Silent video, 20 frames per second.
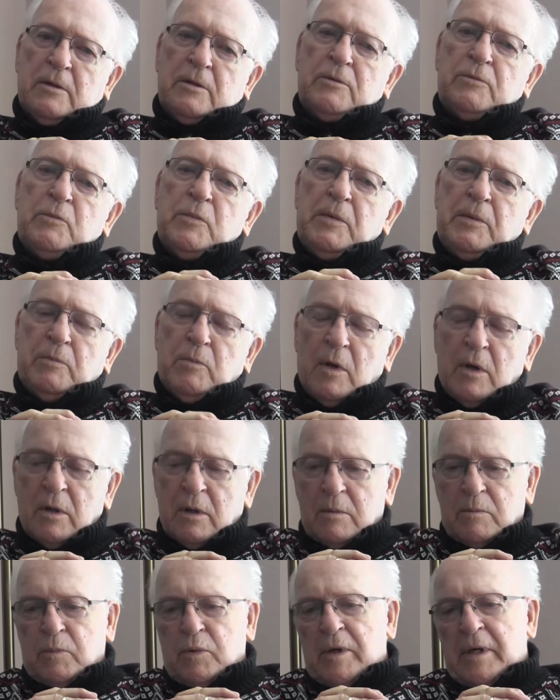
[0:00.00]
It'd be
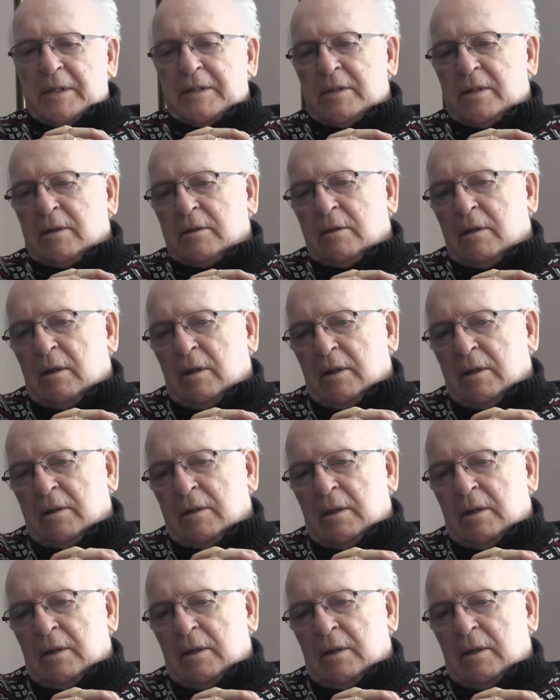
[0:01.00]
hard pressed to call